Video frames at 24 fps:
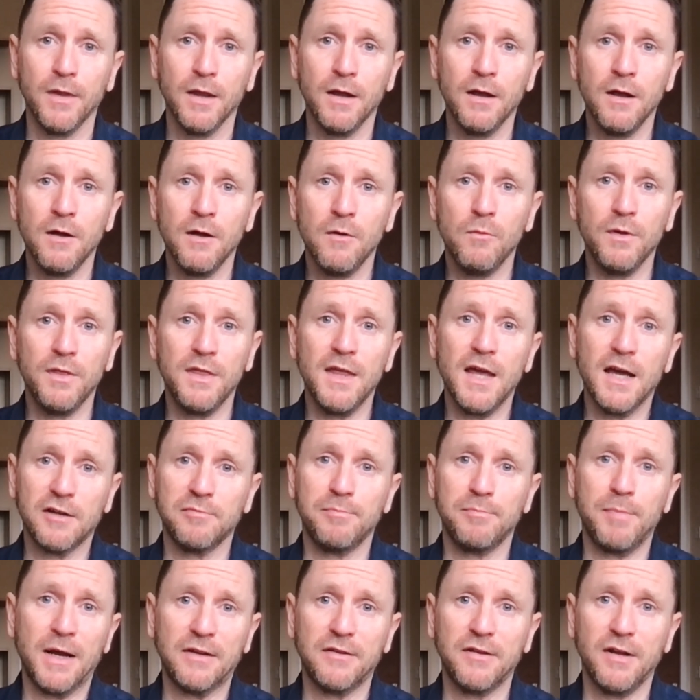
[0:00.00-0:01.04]
with the
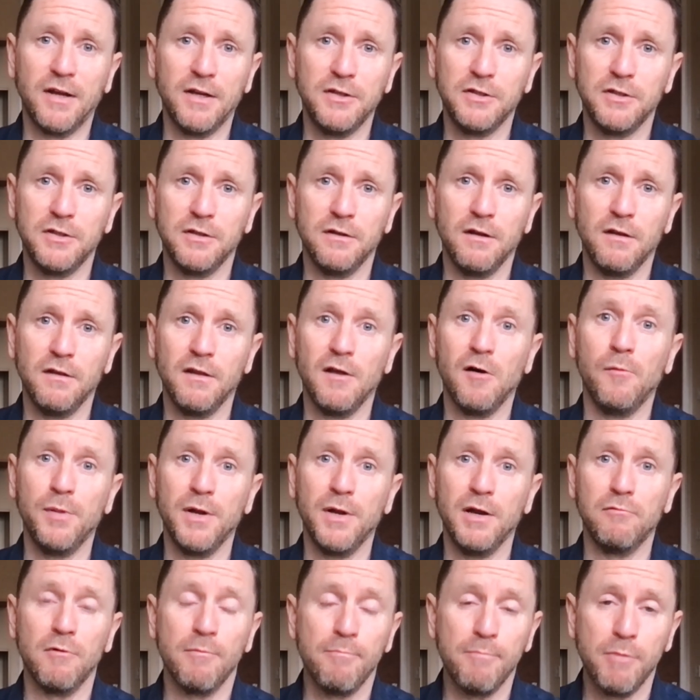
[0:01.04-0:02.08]
expectation that there'll be
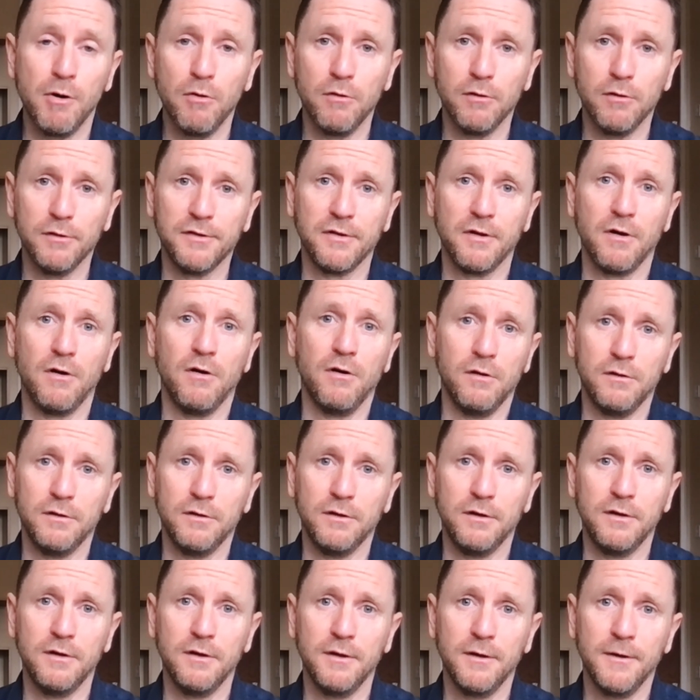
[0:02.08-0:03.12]
a report
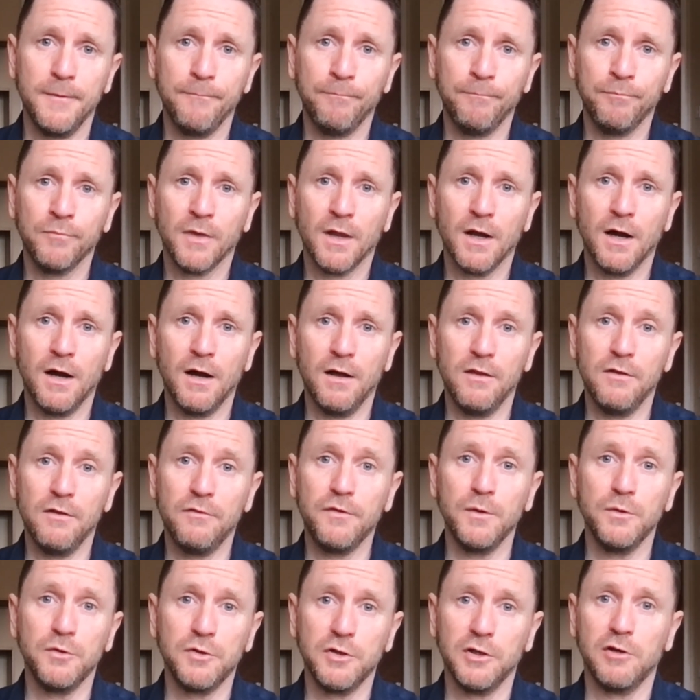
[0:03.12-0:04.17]
on the
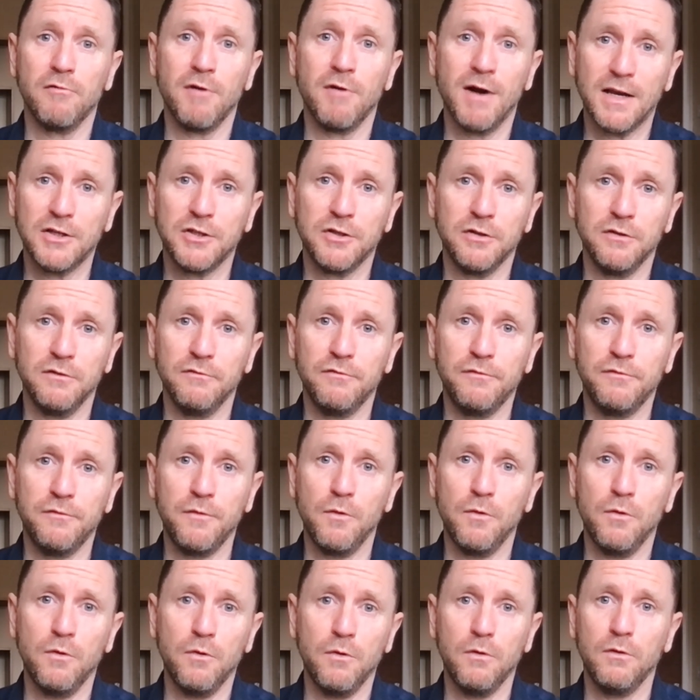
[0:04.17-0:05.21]
future direction
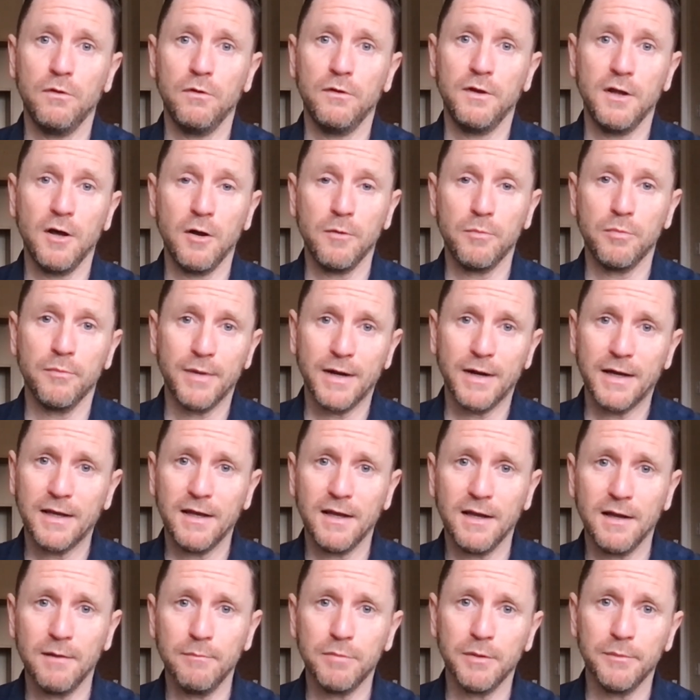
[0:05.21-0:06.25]
for the open
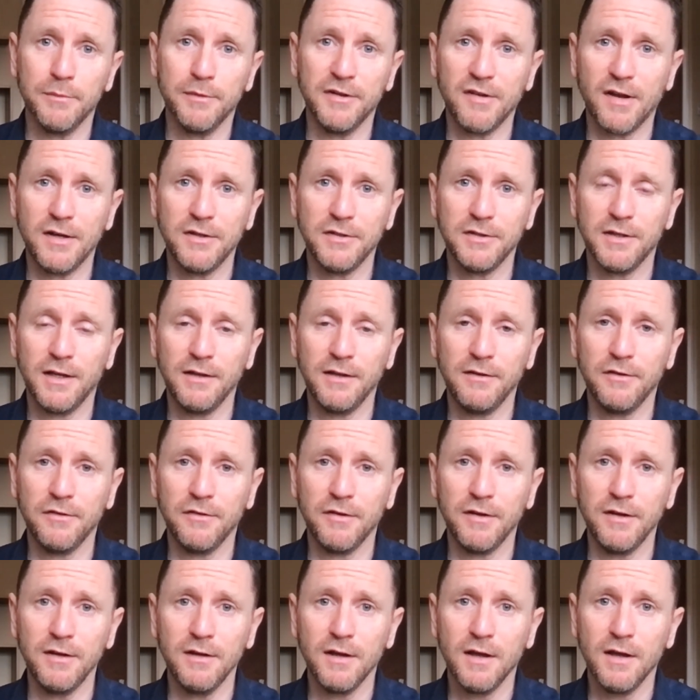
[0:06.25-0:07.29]
banking implementation
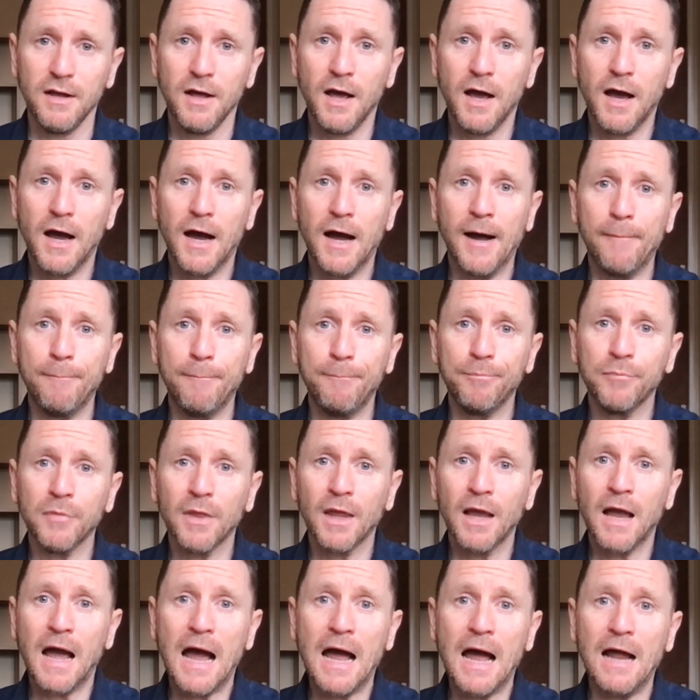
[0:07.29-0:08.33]
entity,
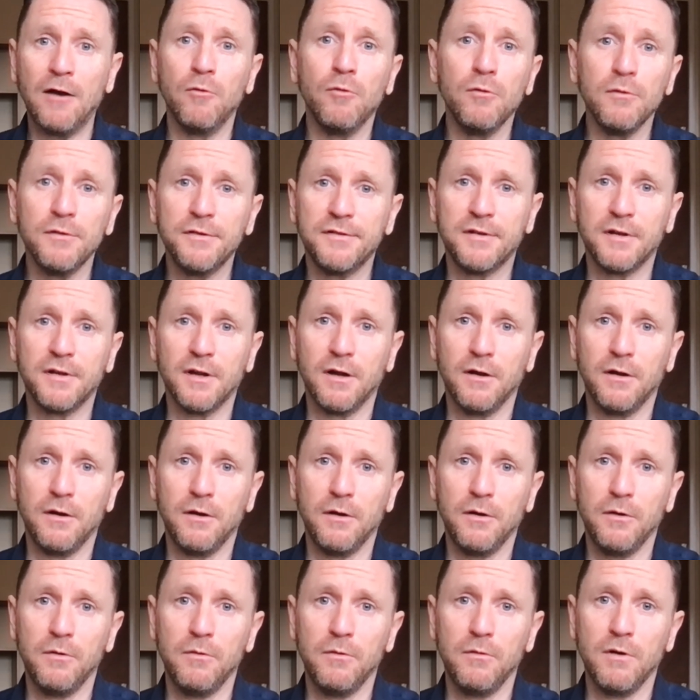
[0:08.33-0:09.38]
and
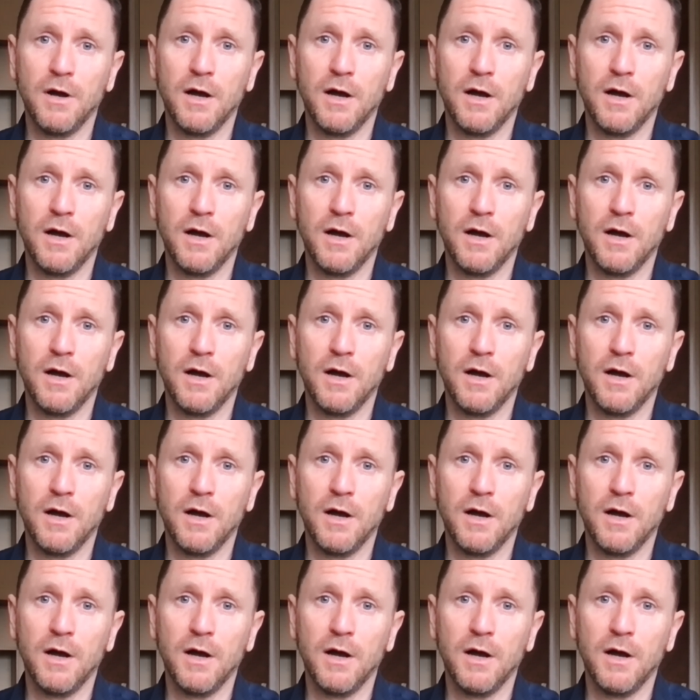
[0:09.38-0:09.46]
also